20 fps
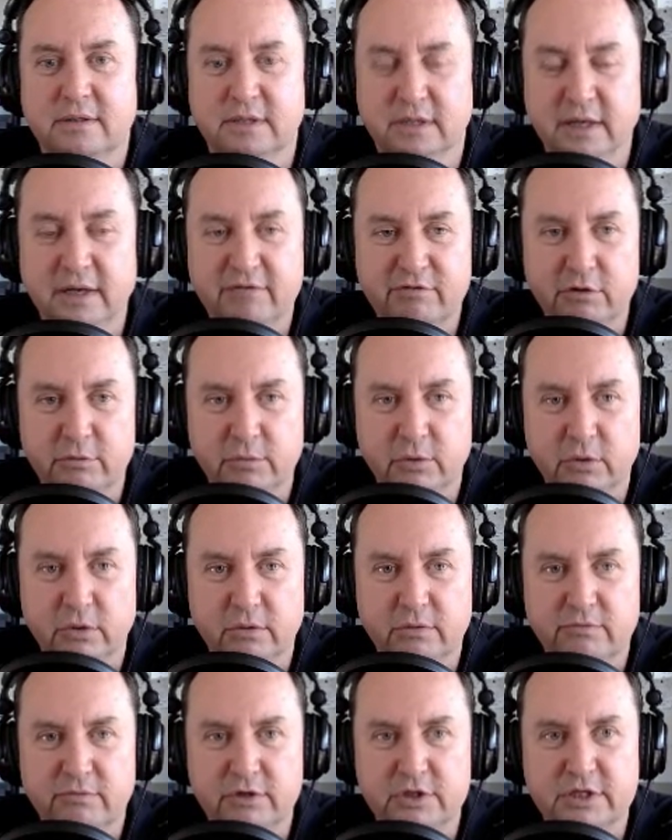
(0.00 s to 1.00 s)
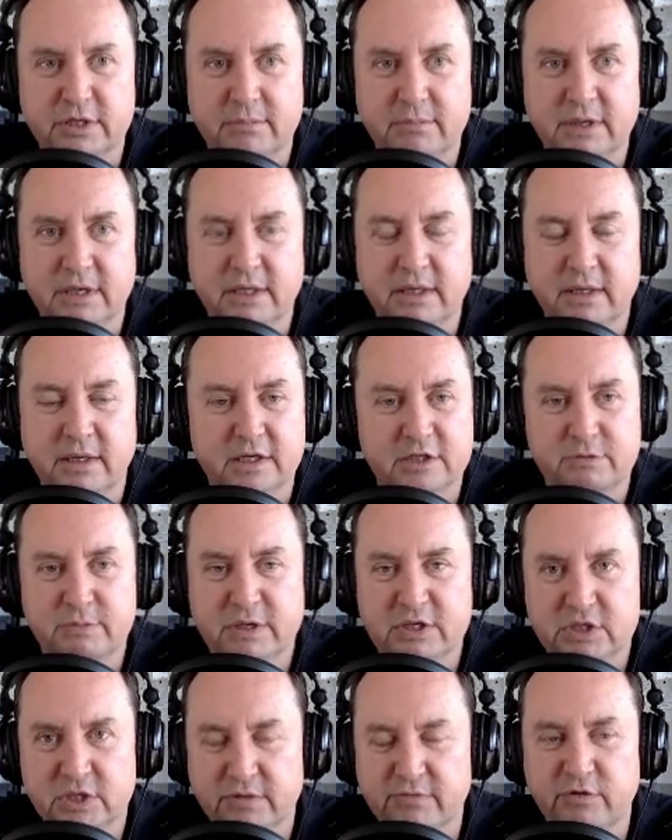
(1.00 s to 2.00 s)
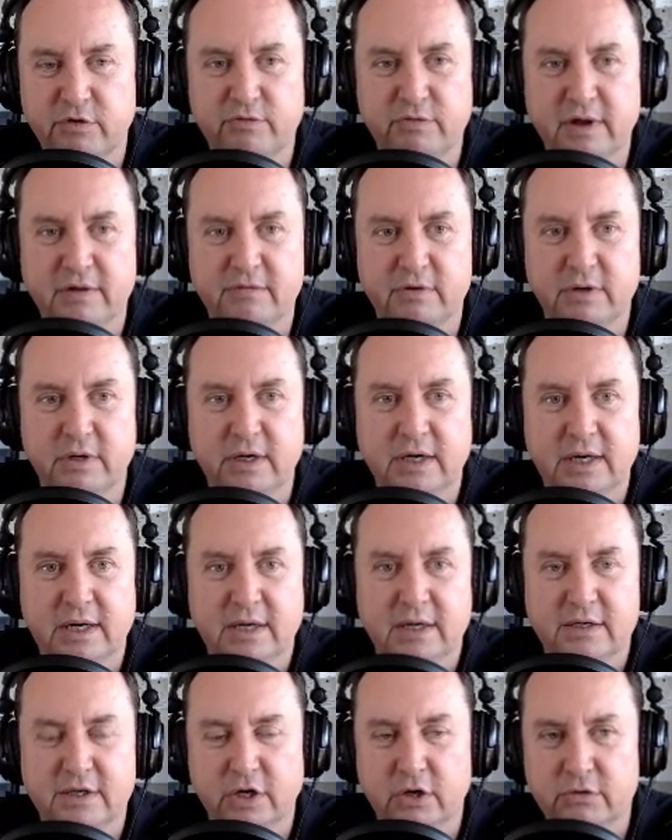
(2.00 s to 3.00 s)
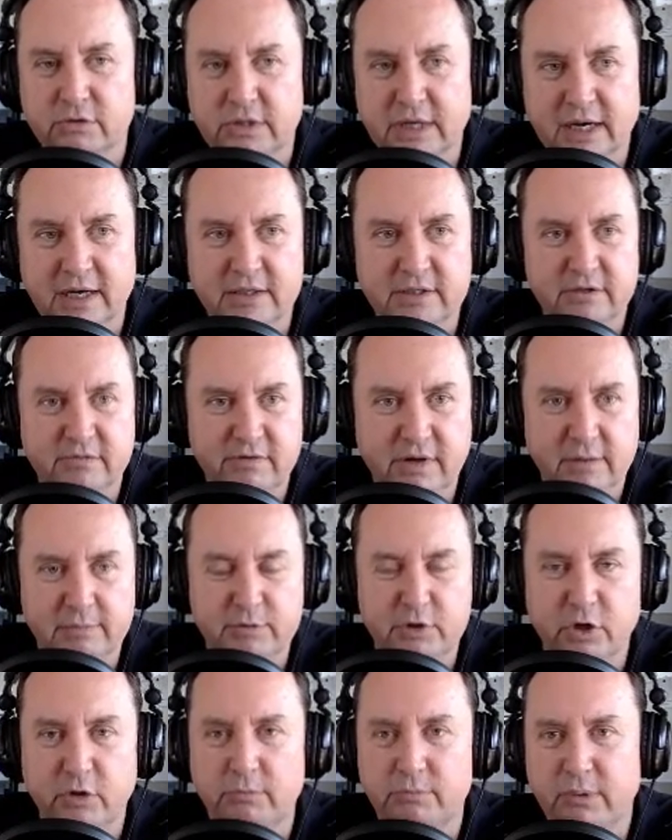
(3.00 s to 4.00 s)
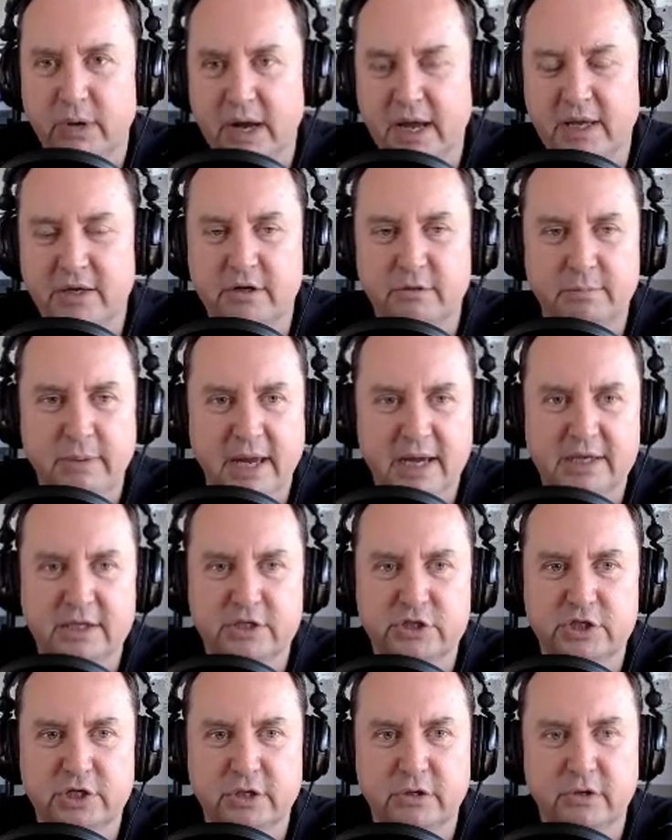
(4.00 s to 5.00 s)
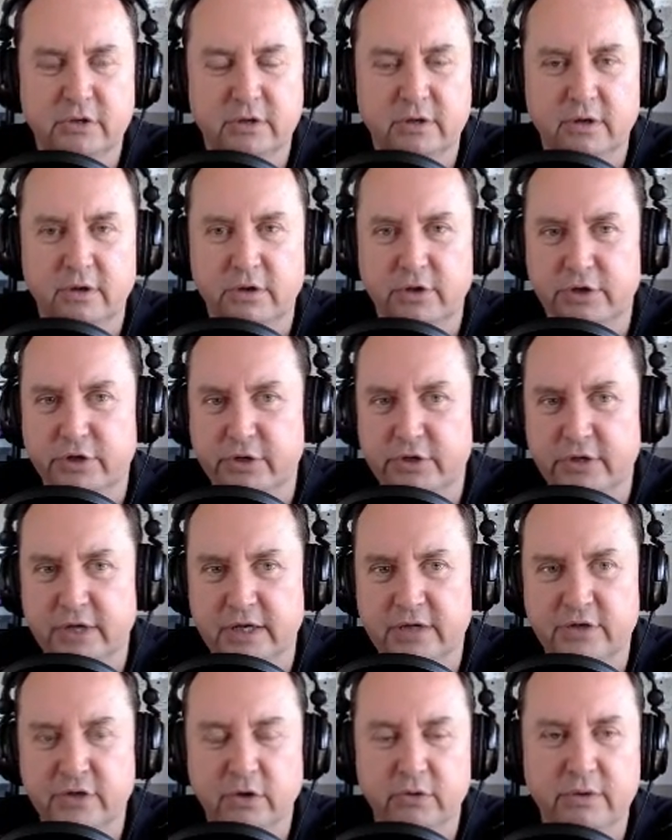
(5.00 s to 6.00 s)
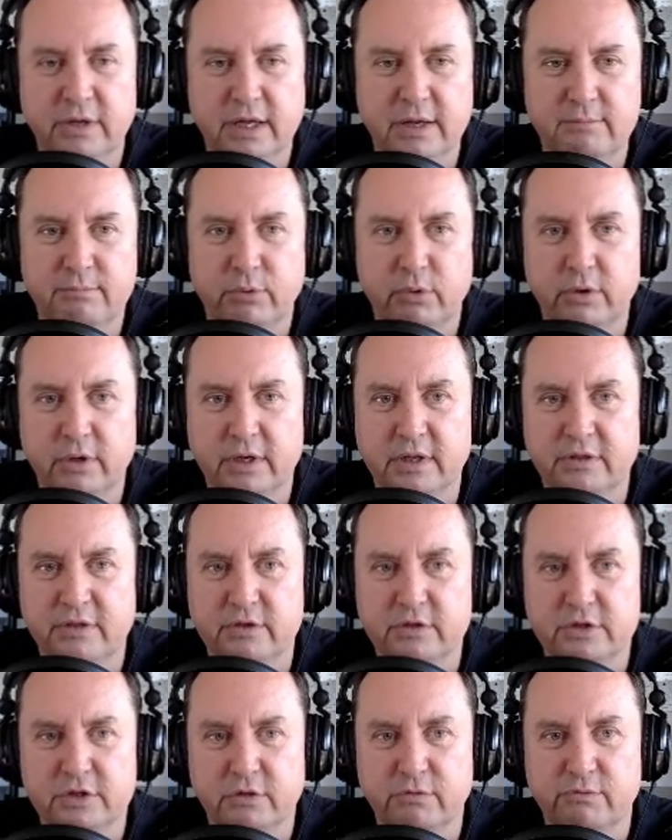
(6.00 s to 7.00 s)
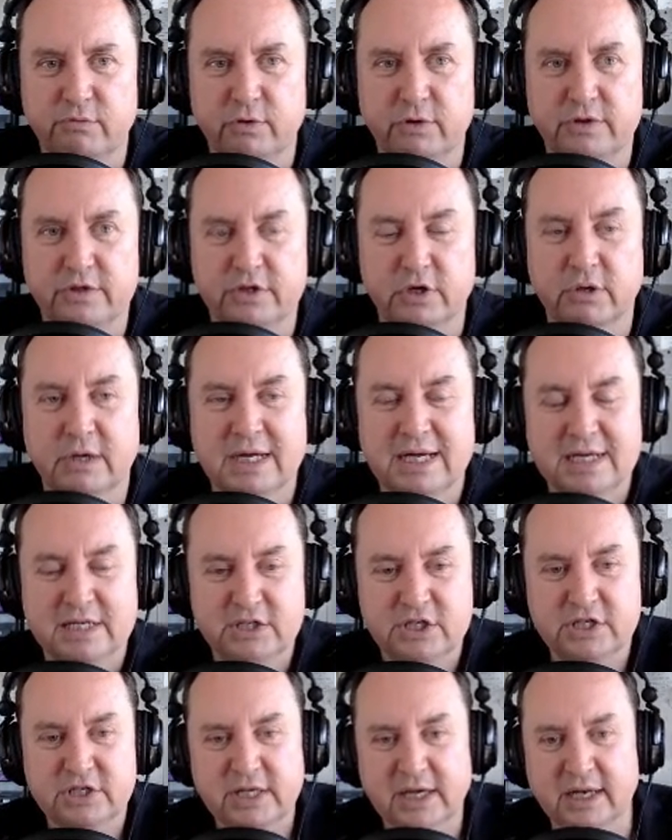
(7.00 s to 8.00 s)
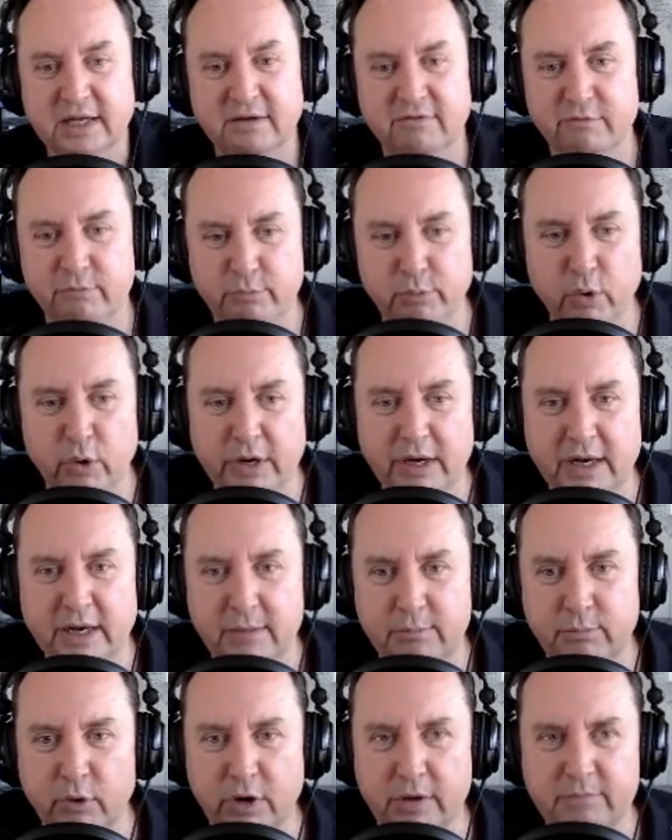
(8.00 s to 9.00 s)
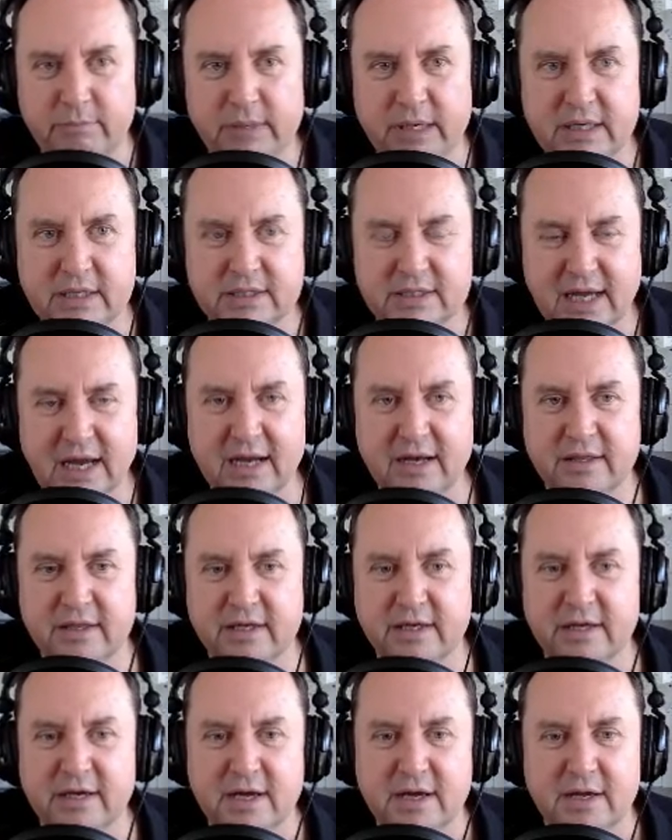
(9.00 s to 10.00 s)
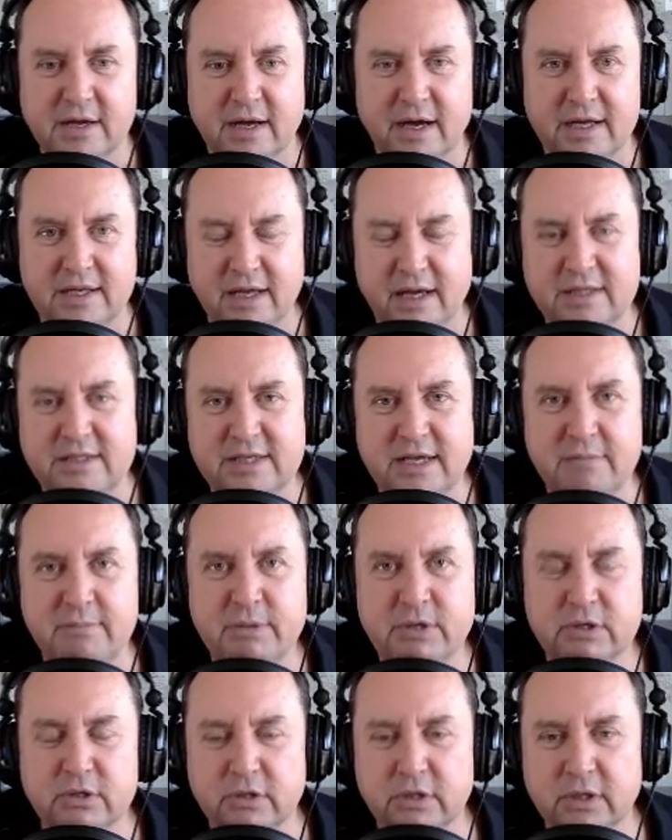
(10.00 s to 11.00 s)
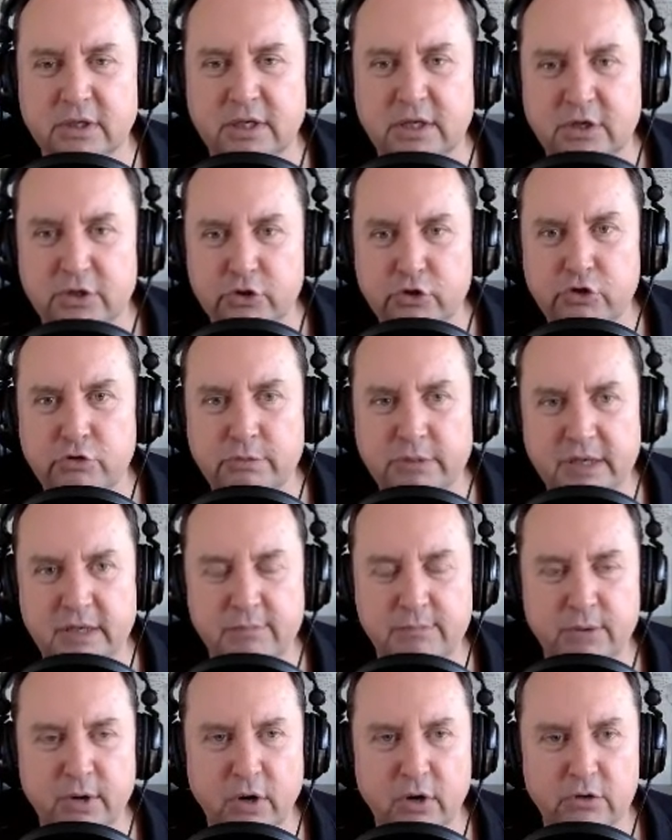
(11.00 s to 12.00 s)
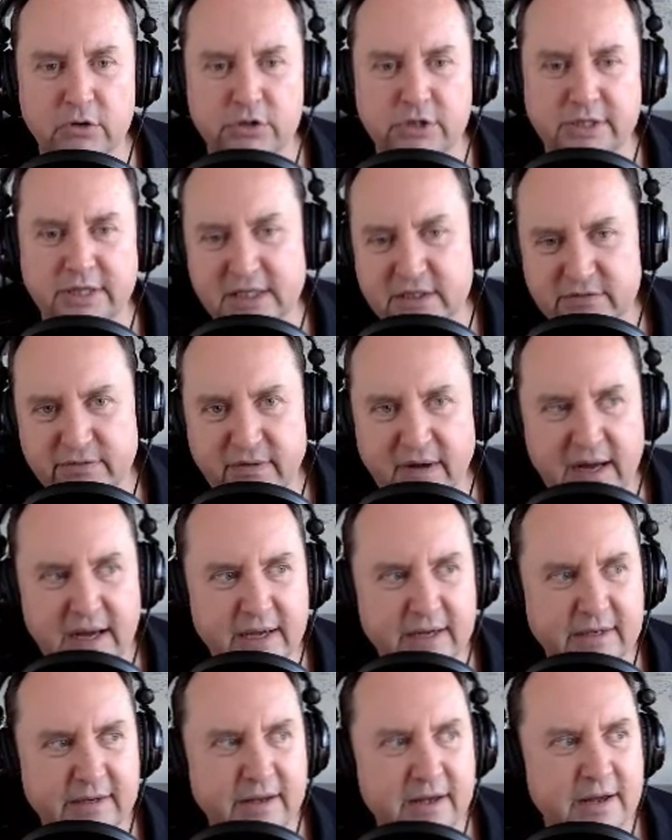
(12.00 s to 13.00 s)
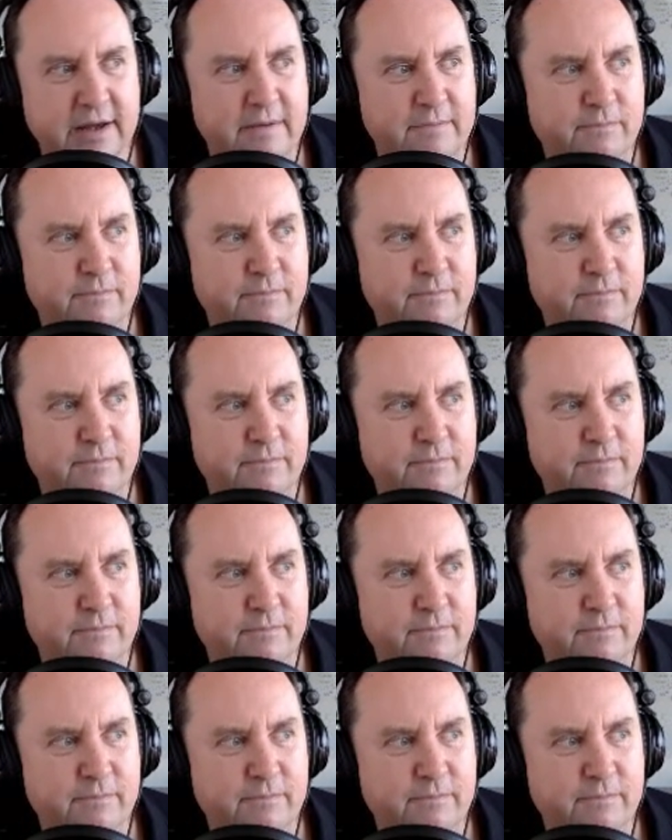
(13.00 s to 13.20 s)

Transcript: deliverable for somebody, especially if you've never, you know, kind of developed your own brand or packaging or, or you've done your own import and so forth. So just getting it from point A to point B is kind of the a, a typical newbie approach, and that's fine.